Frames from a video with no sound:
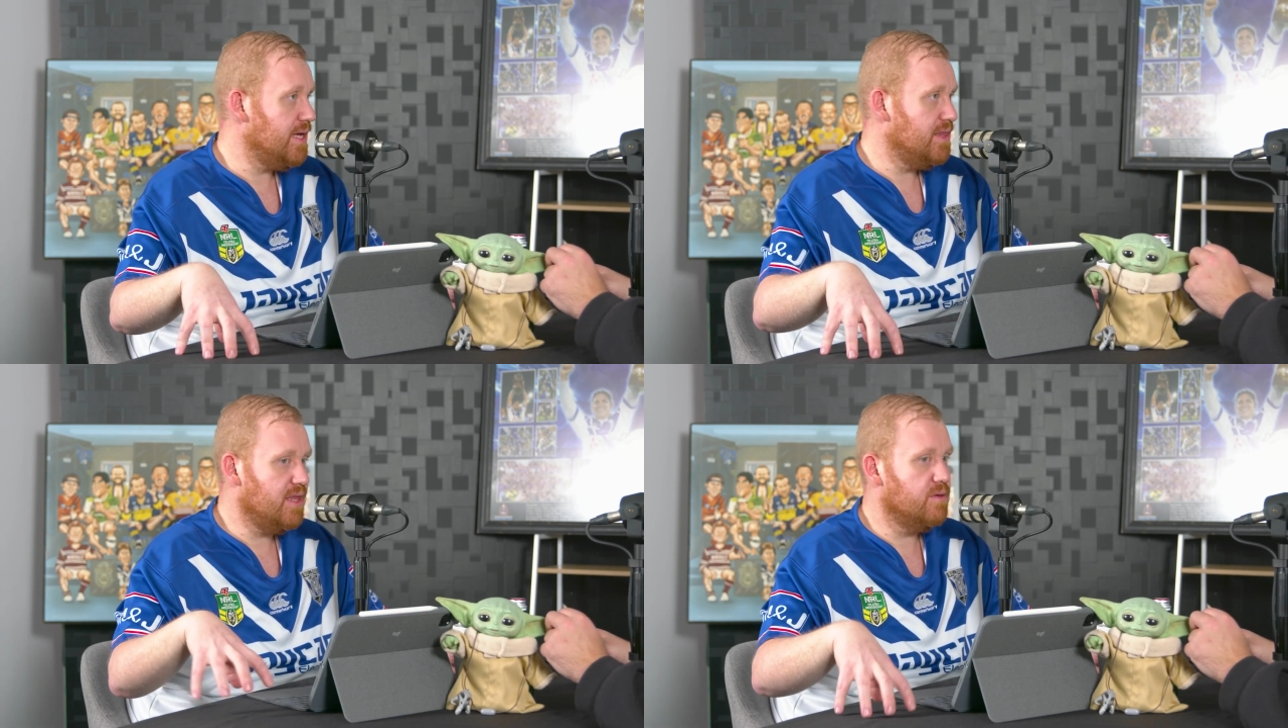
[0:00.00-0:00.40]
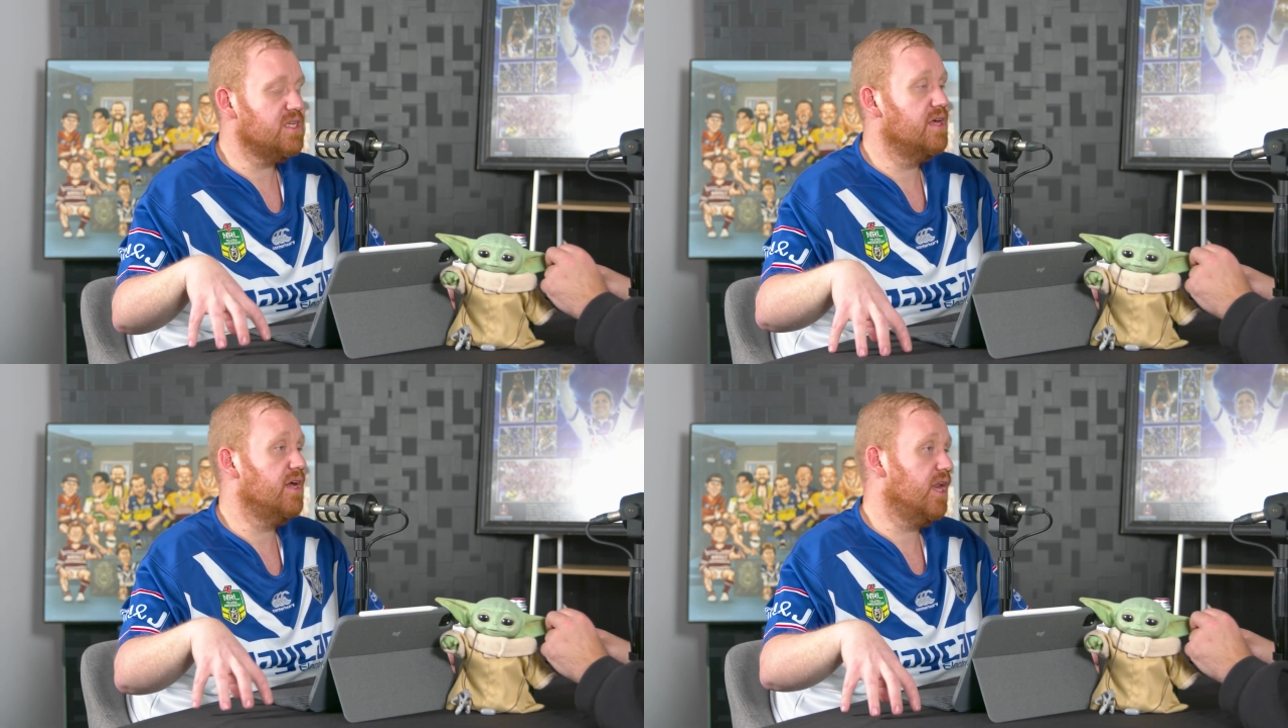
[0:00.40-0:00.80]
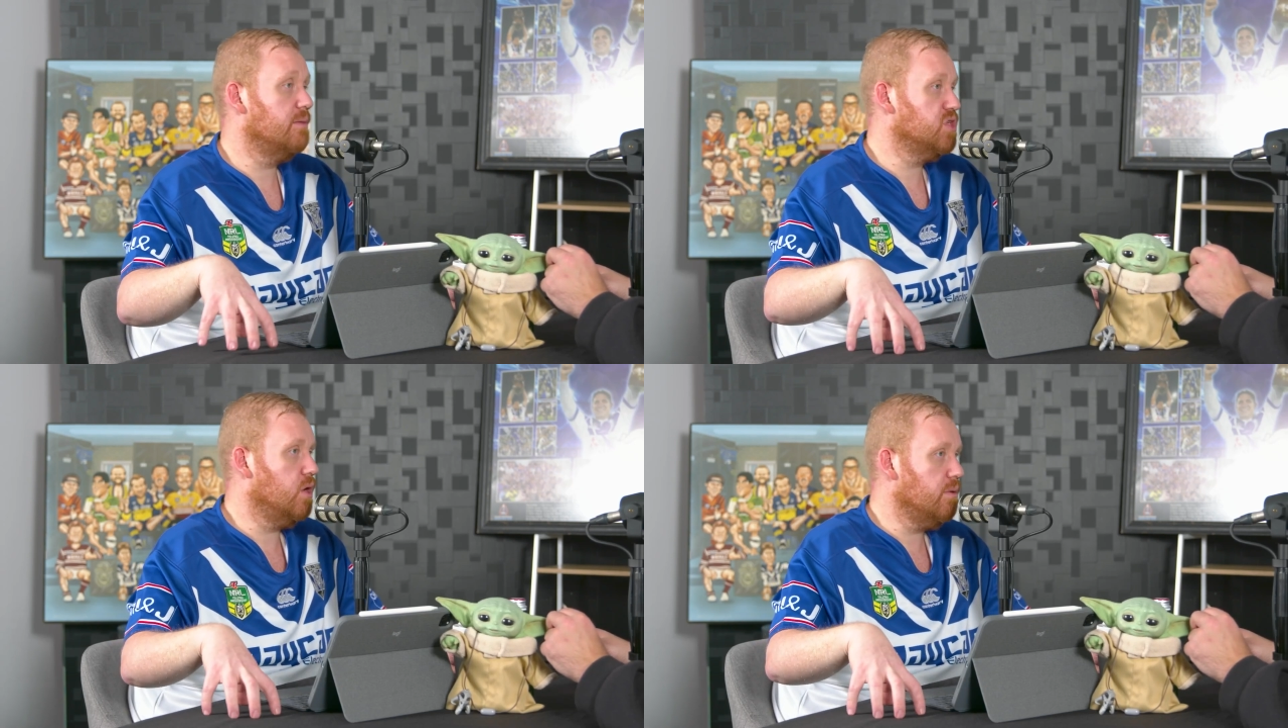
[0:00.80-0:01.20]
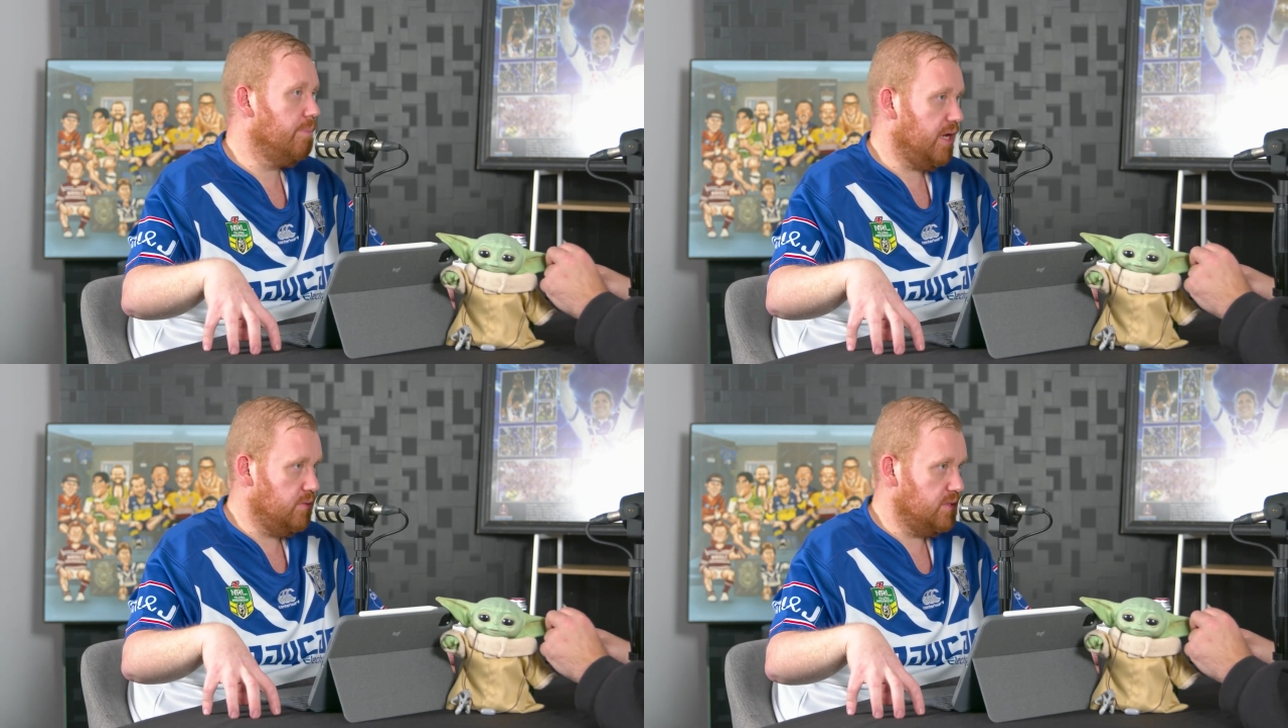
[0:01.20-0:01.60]
and then they will say the club's going
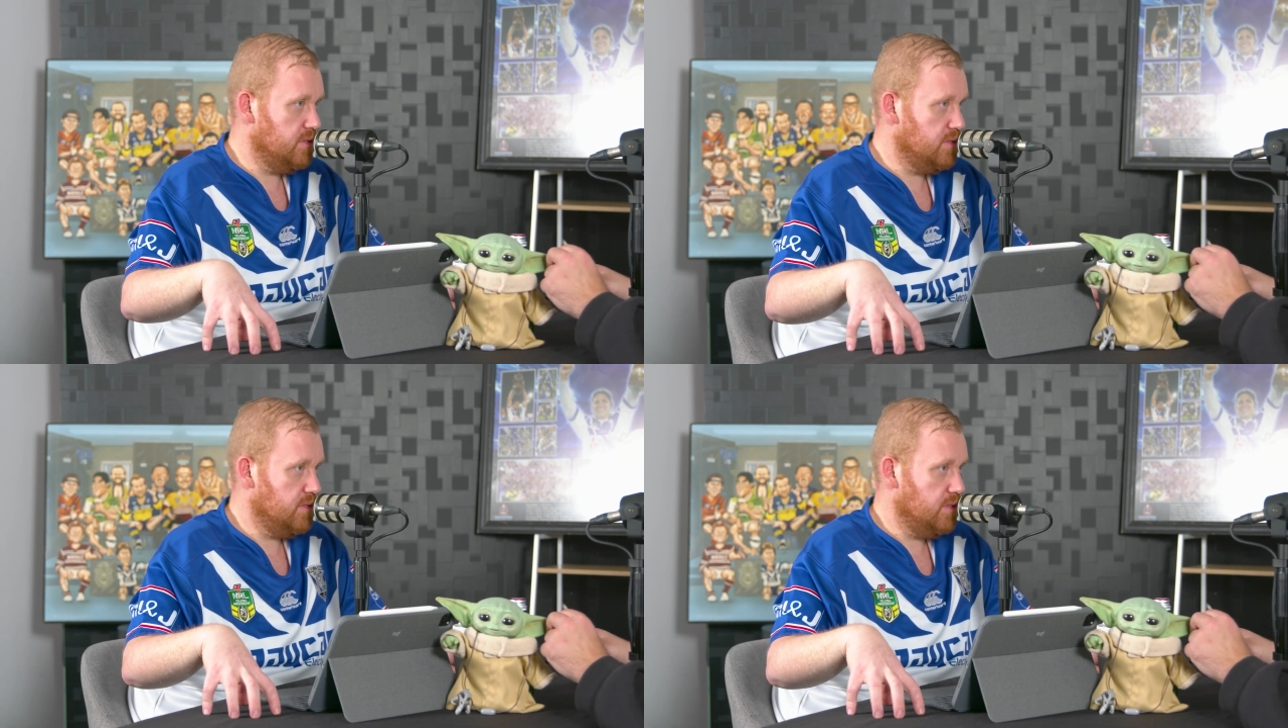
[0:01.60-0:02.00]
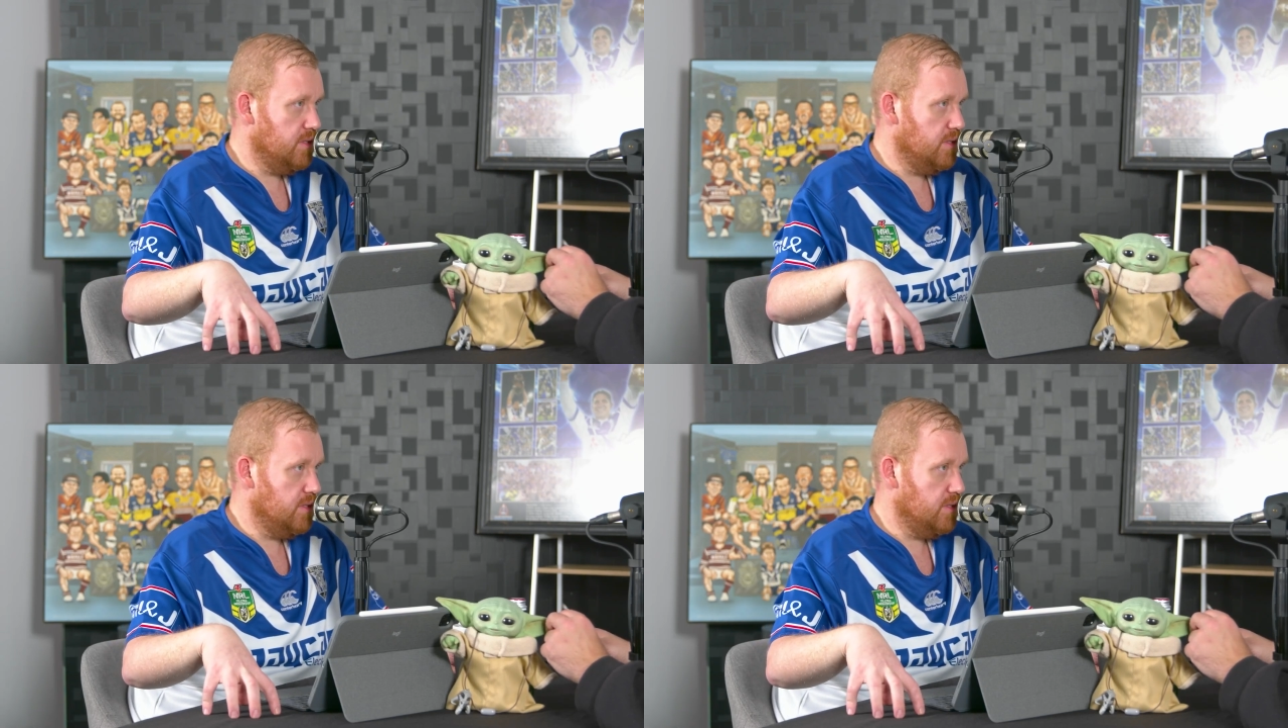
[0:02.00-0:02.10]
backwards.